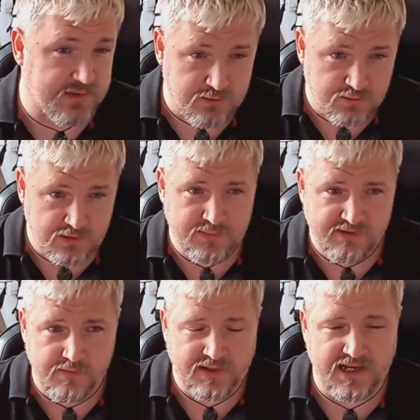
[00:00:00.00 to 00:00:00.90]
but you will be
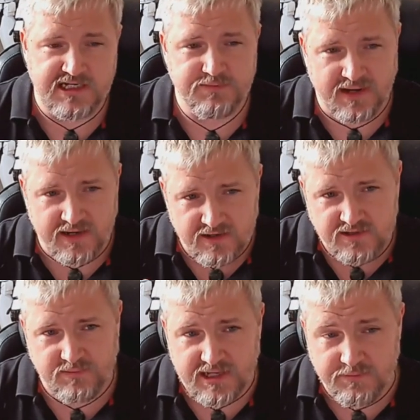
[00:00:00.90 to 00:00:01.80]
replaced by
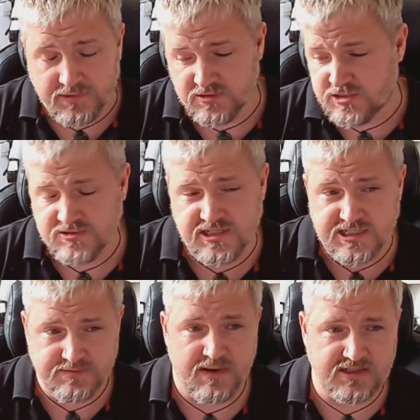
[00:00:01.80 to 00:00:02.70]
other people using
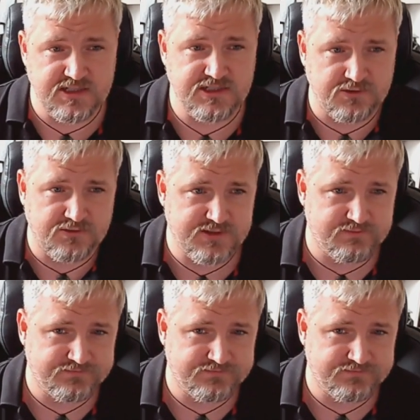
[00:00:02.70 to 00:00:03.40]
smarter tools.